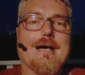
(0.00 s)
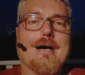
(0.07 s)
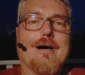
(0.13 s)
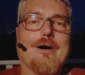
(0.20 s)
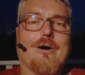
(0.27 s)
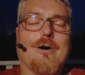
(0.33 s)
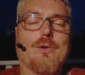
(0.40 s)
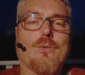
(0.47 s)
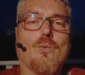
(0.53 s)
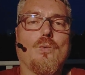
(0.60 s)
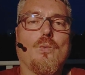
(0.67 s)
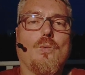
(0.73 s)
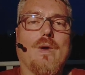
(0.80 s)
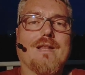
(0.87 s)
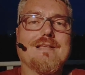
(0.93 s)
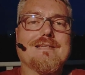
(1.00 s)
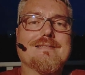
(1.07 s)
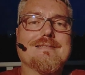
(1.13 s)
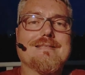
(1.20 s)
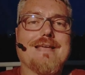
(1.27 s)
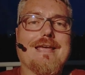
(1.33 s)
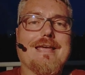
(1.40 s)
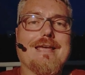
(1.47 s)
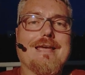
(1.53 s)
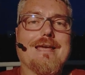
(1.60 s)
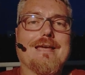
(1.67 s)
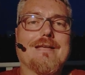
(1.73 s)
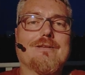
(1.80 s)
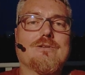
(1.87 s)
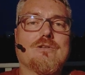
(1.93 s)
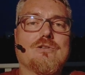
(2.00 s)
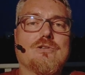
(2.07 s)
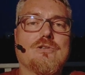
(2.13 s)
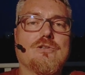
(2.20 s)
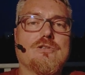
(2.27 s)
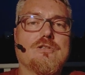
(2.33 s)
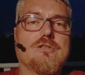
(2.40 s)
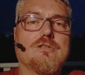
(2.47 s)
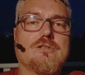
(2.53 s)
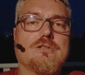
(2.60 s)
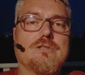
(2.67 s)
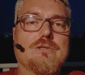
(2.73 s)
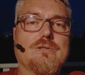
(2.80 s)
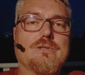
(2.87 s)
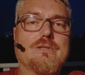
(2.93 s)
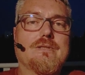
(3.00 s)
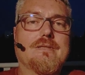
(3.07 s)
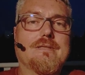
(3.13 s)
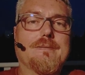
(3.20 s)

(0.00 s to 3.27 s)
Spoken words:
On Wednesday it could